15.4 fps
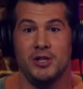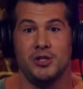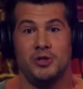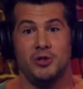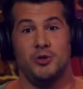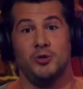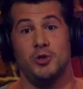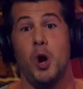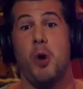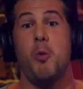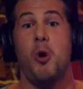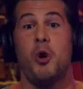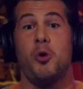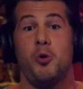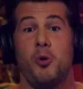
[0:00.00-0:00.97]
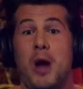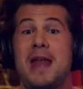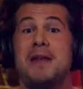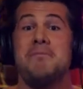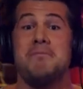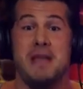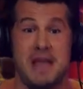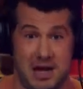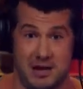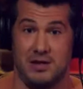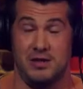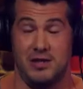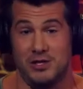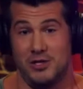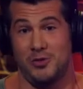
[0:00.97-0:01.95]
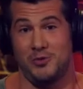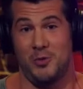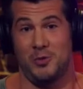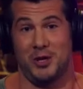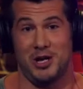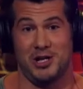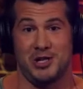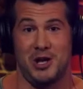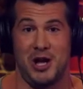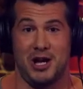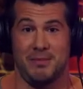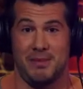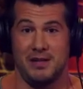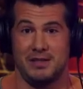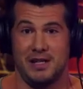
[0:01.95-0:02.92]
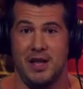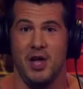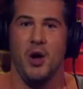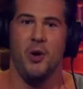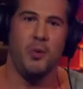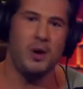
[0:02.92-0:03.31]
to no more red meat. This is what we're going to talk about today.